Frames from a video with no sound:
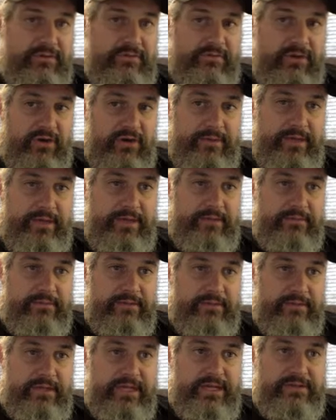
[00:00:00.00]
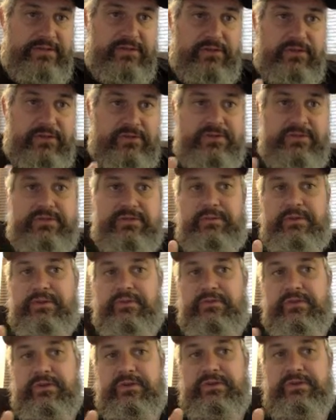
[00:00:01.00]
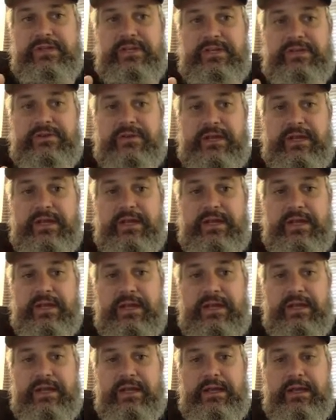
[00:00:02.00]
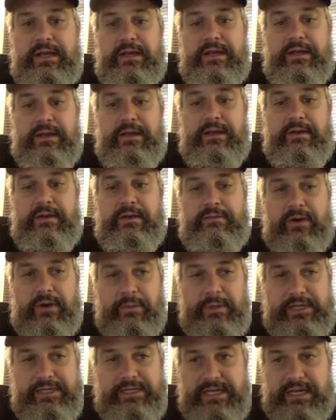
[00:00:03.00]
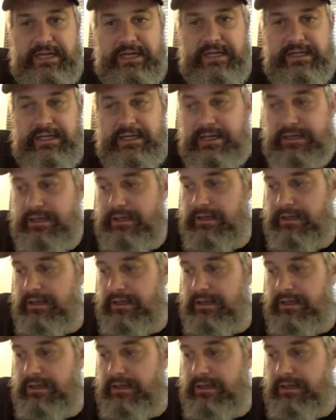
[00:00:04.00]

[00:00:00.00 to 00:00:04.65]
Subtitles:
called slash and burn farming. Okay, so those are some of the first things, right? A farming